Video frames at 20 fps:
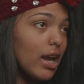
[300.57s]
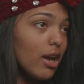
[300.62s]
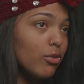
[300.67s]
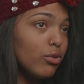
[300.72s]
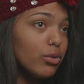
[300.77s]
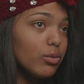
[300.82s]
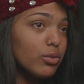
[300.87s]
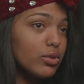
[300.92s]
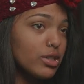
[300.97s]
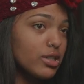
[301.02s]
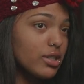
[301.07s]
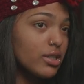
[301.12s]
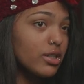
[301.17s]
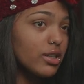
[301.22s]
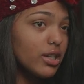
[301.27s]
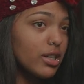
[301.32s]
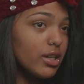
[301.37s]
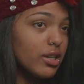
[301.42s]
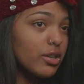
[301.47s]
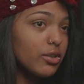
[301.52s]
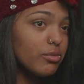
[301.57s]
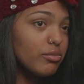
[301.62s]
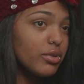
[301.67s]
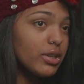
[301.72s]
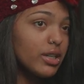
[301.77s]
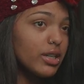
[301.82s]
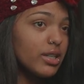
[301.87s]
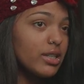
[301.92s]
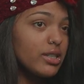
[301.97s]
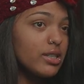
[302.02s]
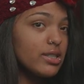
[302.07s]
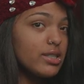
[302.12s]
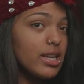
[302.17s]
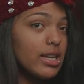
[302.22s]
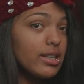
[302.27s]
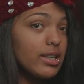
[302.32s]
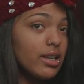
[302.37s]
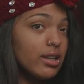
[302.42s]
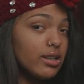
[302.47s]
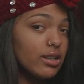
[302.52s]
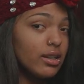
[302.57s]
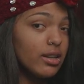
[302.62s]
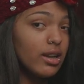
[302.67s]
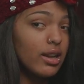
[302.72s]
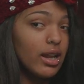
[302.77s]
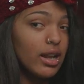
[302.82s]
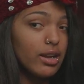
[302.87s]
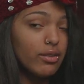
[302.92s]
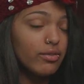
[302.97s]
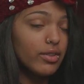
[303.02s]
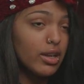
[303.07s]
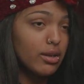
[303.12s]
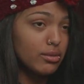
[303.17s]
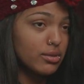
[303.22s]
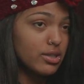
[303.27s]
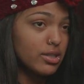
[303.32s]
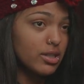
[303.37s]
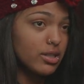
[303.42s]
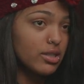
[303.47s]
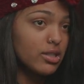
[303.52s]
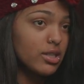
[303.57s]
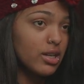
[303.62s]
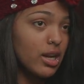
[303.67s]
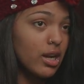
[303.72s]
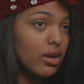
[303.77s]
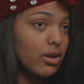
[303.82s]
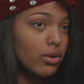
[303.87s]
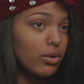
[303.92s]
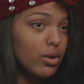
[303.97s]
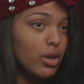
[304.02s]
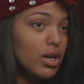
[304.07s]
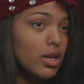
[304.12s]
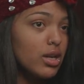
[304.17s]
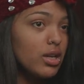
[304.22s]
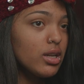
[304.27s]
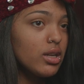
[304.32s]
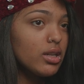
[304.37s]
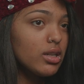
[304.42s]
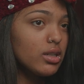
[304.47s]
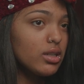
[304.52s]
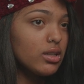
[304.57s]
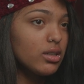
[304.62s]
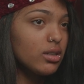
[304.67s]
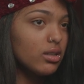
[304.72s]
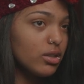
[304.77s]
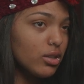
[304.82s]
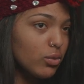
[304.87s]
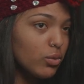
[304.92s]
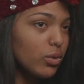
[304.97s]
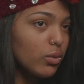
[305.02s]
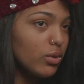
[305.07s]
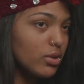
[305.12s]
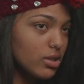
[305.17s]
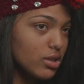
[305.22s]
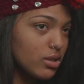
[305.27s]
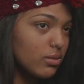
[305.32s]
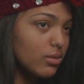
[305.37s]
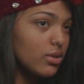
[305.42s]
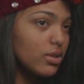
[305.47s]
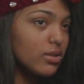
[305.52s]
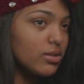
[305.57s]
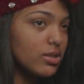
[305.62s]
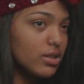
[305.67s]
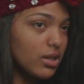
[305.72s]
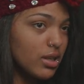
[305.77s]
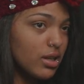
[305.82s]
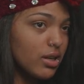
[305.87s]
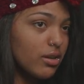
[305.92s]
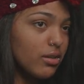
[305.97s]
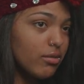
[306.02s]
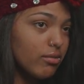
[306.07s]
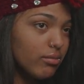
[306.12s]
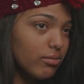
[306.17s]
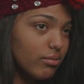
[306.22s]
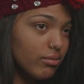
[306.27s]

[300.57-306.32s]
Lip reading: everyone should care, because at the end of the day, if that was your child, you would want someone else to care.